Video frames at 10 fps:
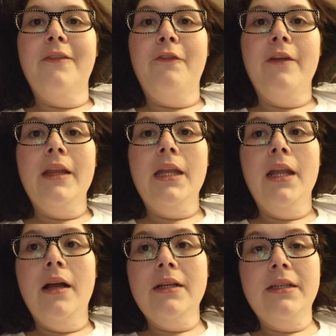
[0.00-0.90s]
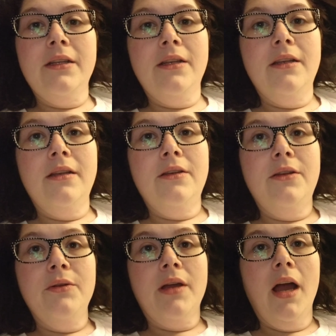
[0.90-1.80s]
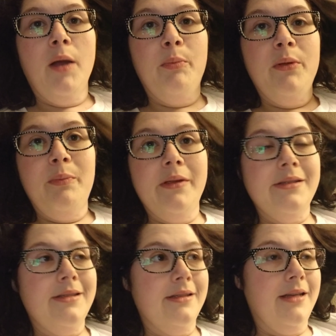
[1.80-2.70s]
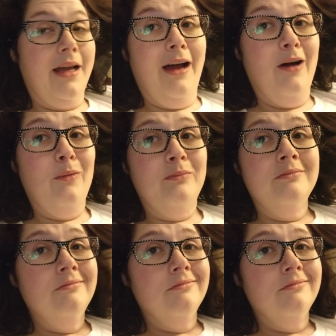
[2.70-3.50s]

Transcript: feeling my doodacocka pee-pee since I got home.